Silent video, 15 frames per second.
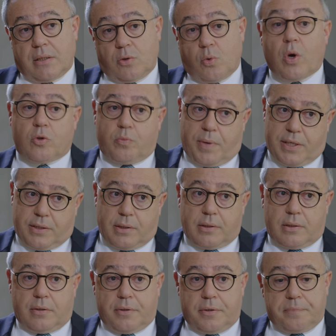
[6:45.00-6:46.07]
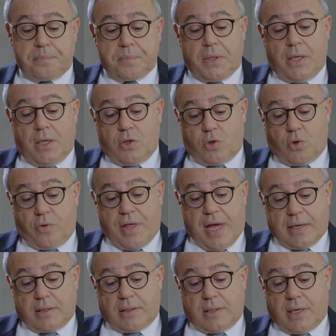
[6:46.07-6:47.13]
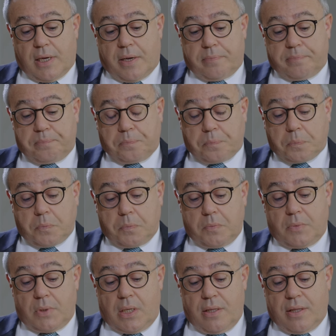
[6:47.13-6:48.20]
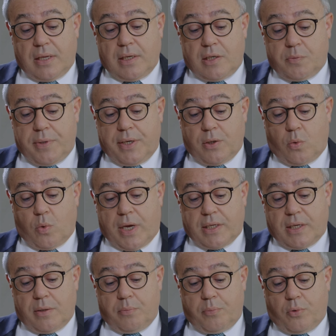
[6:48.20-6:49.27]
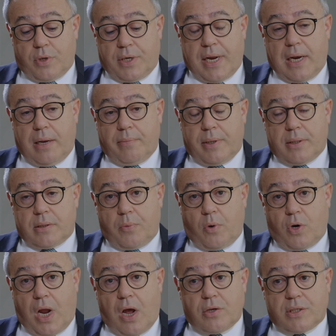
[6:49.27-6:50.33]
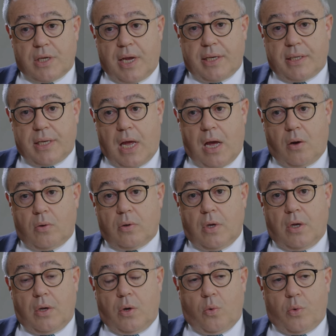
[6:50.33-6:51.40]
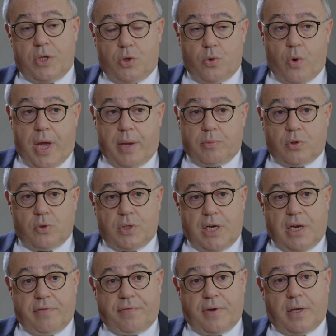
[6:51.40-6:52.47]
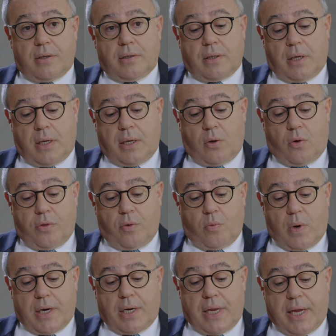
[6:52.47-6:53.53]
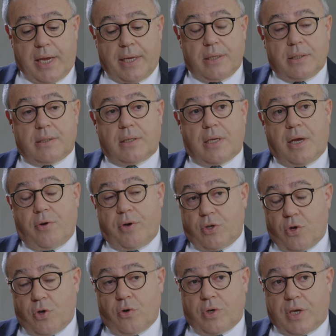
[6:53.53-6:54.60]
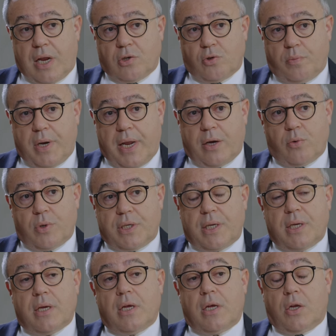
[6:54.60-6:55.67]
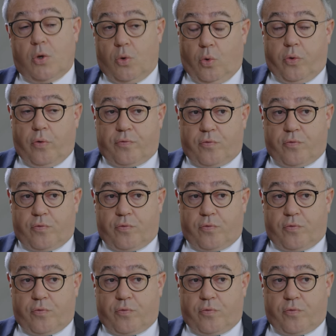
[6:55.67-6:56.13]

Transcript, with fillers: to outpace it. So that, um, that has been quite an important element. On our side now, we do aim to deliver, uh, on the one hand, a return on tangible equity north of